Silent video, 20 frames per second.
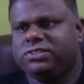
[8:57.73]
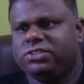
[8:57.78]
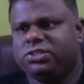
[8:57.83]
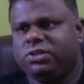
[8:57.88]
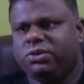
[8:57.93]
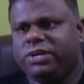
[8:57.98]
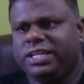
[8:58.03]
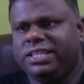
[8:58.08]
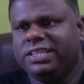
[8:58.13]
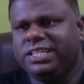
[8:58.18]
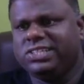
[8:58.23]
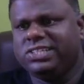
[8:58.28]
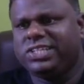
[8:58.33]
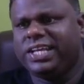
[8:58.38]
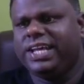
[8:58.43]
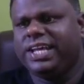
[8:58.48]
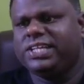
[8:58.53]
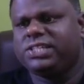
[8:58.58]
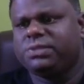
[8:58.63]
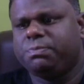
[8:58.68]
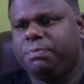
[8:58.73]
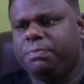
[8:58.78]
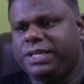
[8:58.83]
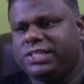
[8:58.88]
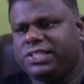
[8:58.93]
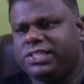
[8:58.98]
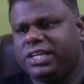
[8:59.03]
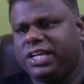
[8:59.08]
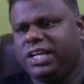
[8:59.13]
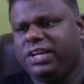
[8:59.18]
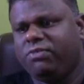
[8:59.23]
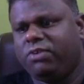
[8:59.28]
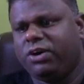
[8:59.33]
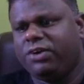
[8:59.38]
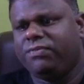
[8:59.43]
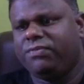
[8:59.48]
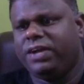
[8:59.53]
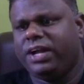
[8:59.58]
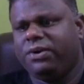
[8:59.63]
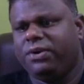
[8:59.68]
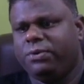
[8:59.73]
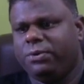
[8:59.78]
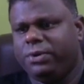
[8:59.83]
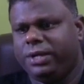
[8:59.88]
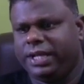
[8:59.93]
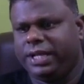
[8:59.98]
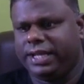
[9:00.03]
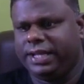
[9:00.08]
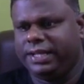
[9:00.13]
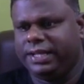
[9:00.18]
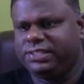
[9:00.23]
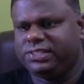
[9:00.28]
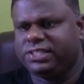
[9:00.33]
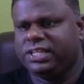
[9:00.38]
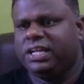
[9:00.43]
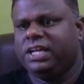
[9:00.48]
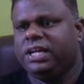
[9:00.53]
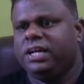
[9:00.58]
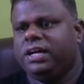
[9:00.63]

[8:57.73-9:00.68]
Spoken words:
So in this case, basically what we are doing is